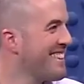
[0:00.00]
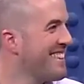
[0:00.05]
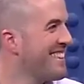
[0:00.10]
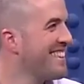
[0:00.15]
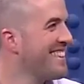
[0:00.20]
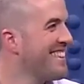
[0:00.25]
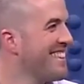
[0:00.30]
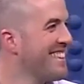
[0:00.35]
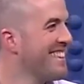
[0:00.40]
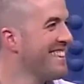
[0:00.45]

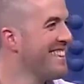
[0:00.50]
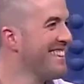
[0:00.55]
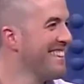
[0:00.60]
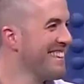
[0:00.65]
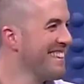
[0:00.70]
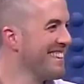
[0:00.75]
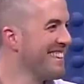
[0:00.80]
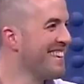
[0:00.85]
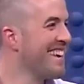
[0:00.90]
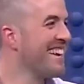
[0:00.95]

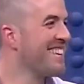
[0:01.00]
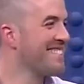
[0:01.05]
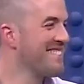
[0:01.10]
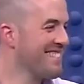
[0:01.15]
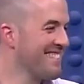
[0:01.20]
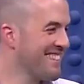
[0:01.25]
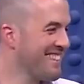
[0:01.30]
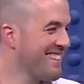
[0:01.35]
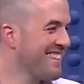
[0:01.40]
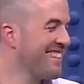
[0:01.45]

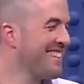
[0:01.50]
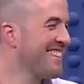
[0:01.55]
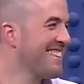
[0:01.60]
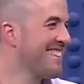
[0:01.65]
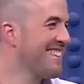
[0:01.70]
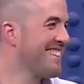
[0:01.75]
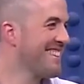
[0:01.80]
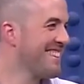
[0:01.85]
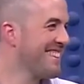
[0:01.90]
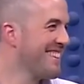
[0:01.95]

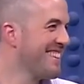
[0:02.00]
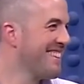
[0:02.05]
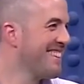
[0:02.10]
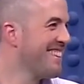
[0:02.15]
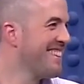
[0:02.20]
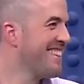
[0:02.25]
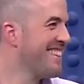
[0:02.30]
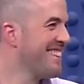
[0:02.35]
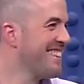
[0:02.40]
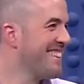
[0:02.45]
[no speech]